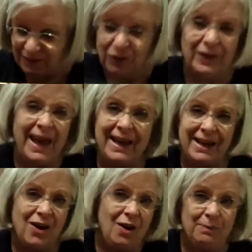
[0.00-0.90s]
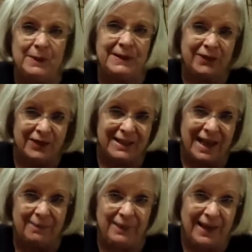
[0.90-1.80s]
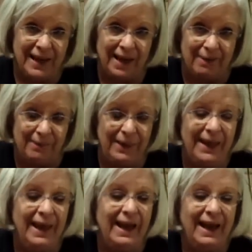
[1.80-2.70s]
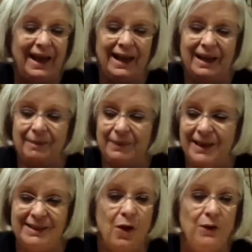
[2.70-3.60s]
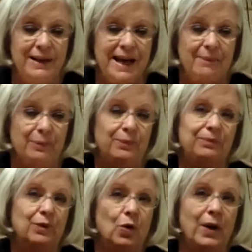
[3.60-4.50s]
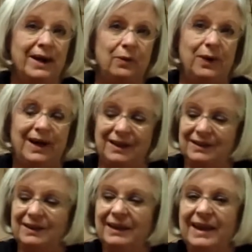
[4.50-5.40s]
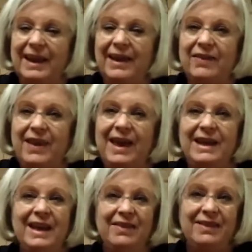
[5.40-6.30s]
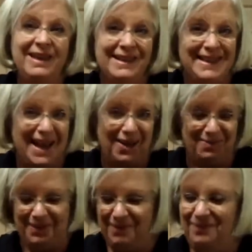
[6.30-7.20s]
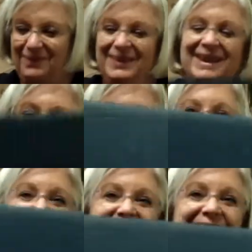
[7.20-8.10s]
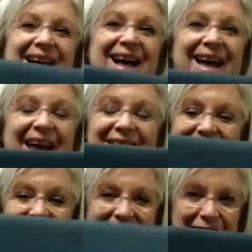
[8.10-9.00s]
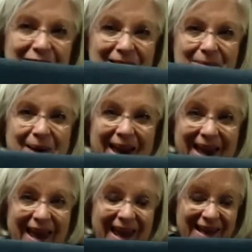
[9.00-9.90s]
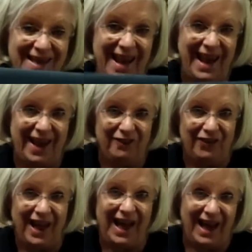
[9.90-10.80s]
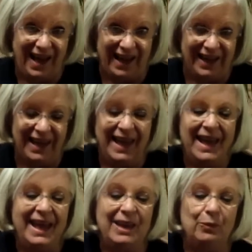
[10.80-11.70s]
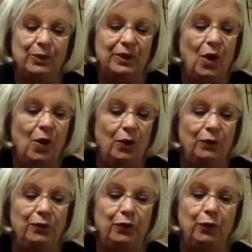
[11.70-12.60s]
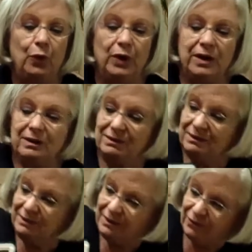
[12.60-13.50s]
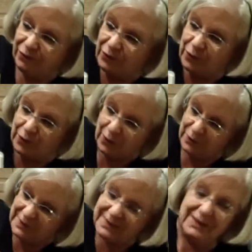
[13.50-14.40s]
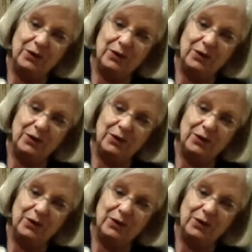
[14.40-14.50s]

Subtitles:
look at it almost every time they come, it's holding up quite well. Then this album is an 11 by 8.5 high. It will hold 4 photos